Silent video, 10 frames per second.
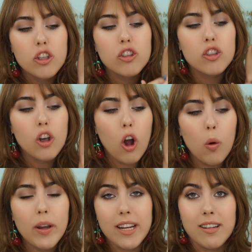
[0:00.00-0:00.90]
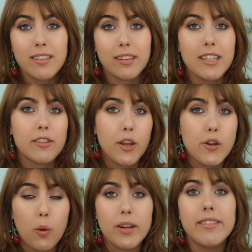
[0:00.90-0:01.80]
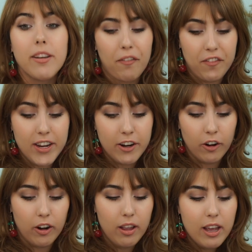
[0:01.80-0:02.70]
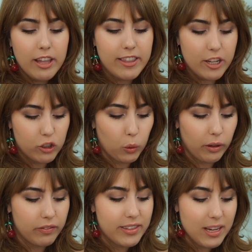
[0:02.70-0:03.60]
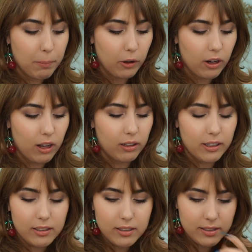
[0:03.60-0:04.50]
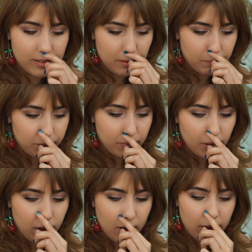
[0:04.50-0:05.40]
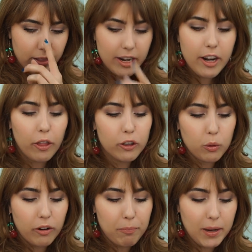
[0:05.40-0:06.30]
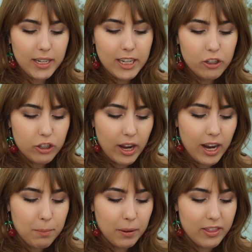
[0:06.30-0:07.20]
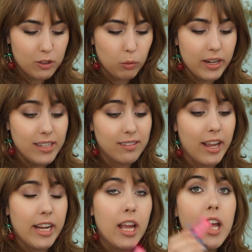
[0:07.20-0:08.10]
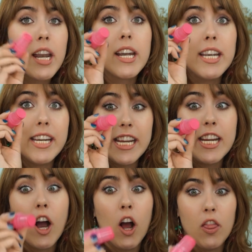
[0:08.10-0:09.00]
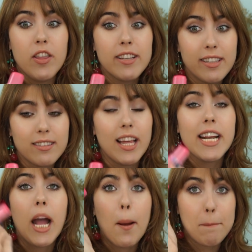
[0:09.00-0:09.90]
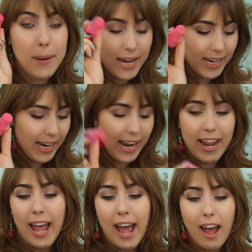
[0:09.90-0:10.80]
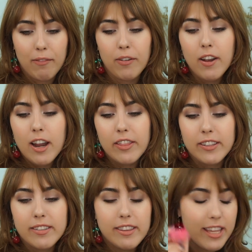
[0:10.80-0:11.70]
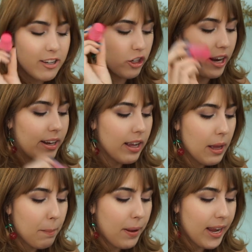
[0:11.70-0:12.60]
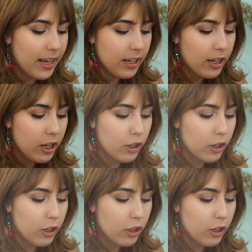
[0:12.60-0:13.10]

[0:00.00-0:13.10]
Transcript: so easily so you don't need to fear these sort of deeper colors. Then another sort of pinky shade, but this one is like neon. This is like a pink and a half. This is the shade Pink